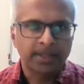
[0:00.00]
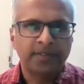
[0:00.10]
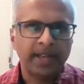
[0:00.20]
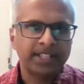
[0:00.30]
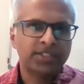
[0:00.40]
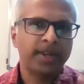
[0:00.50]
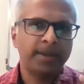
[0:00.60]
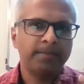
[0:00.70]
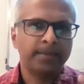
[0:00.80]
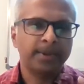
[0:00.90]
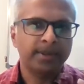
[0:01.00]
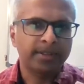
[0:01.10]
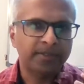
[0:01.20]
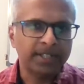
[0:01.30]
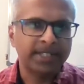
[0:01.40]
The
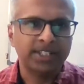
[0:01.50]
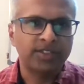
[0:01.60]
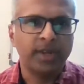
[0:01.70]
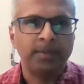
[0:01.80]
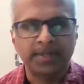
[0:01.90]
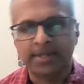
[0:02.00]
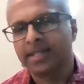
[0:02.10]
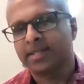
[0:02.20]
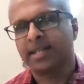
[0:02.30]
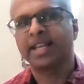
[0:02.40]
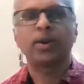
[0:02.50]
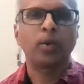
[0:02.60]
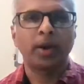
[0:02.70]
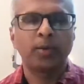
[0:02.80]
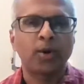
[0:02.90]
first extreme is this,
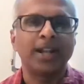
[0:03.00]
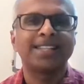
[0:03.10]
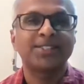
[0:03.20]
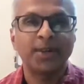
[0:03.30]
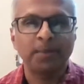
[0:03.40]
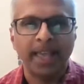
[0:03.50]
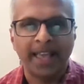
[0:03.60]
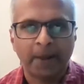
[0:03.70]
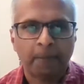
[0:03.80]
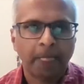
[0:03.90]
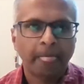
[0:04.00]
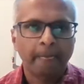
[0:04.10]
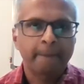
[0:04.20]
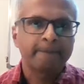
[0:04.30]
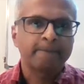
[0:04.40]
what I would call extreme A,
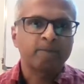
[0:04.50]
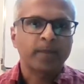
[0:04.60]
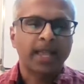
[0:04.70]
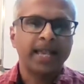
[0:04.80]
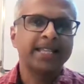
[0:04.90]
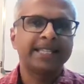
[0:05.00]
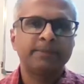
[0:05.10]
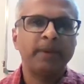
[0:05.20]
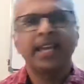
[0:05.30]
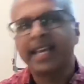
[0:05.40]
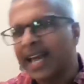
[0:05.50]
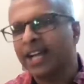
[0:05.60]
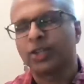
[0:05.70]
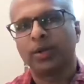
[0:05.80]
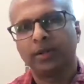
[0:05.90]
is being
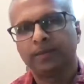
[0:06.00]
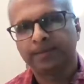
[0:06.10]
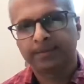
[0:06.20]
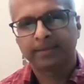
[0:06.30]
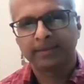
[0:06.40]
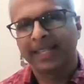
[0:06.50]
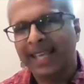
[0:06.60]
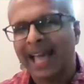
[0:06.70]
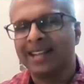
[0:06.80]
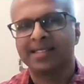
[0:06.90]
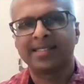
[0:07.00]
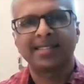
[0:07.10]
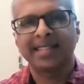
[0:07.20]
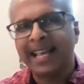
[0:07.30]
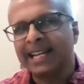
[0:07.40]
casual, callous,
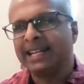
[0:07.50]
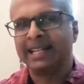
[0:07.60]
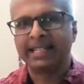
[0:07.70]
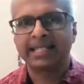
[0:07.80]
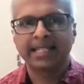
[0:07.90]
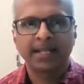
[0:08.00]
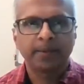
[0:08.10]
ignorant.